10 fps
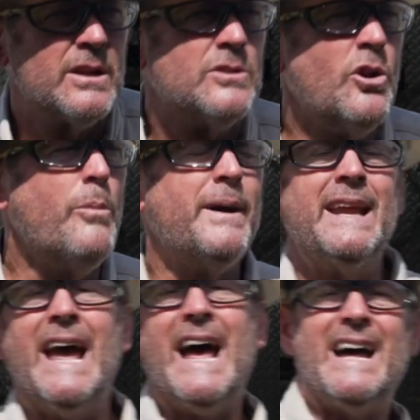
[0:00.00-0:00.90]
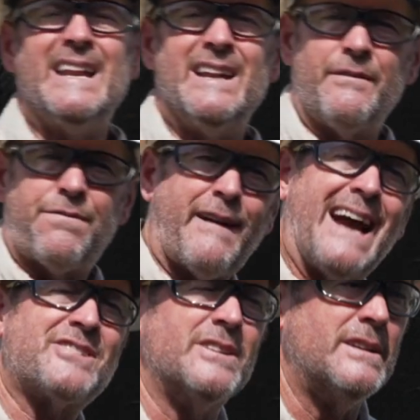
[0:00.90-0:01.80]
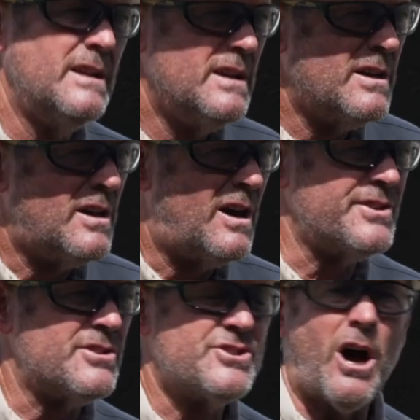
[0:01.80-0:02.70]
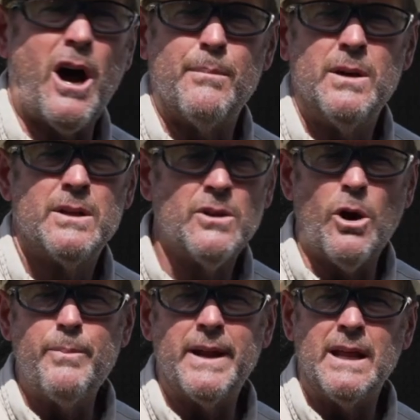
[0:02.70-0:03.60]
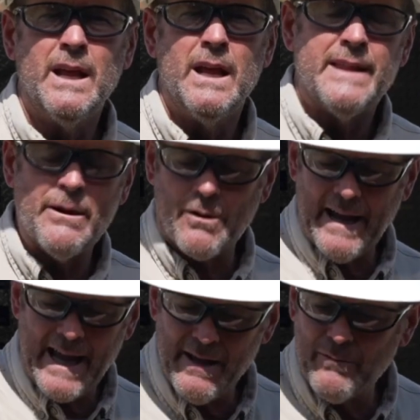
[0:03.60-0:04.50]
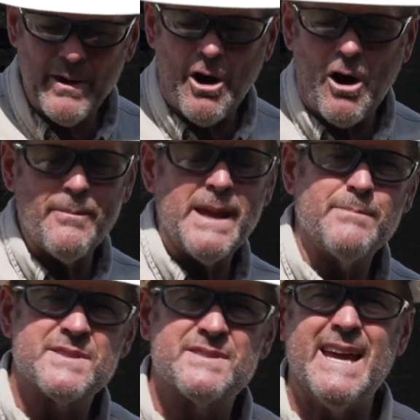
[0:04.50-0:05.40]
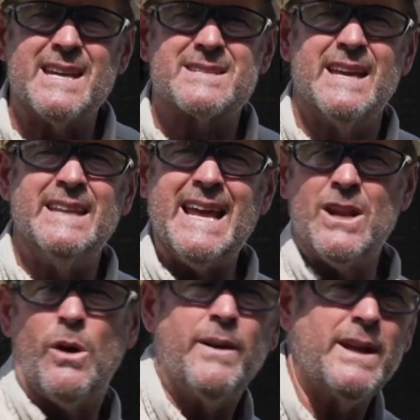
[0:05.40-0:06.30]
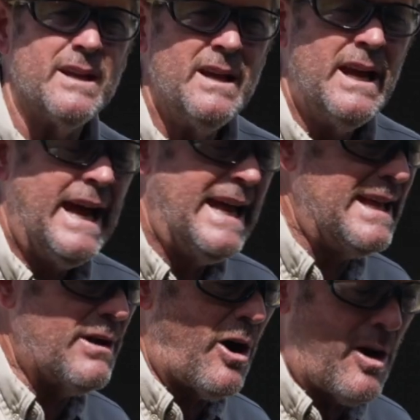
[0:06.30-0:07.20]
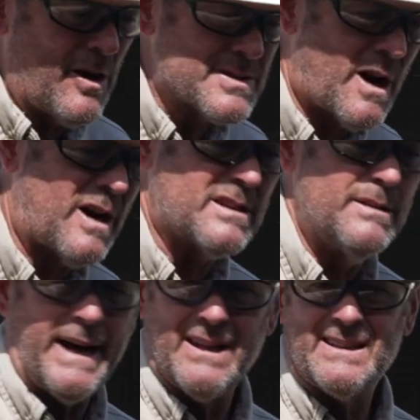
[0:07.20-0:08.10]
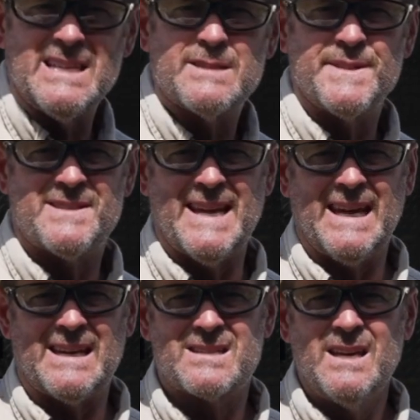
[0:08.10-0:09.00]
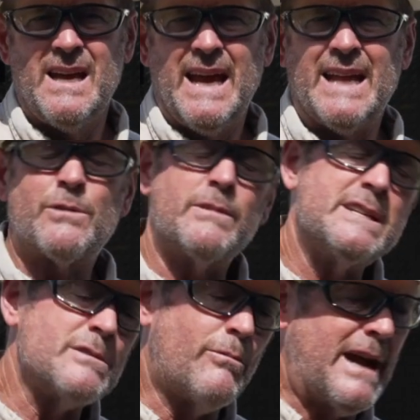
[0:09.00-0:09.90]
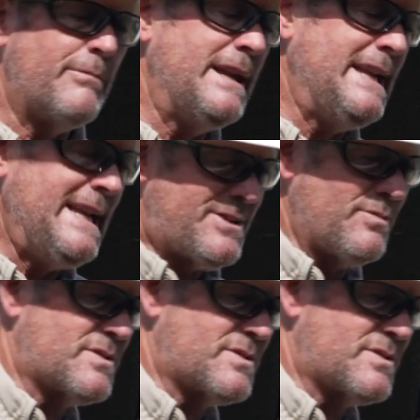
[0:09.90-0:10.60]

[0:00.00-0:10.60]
nobody had an infraction on their job. Nobody. They were. we all make mistakes, and they know it, and they all talked about these mistakes. And the reason why we need to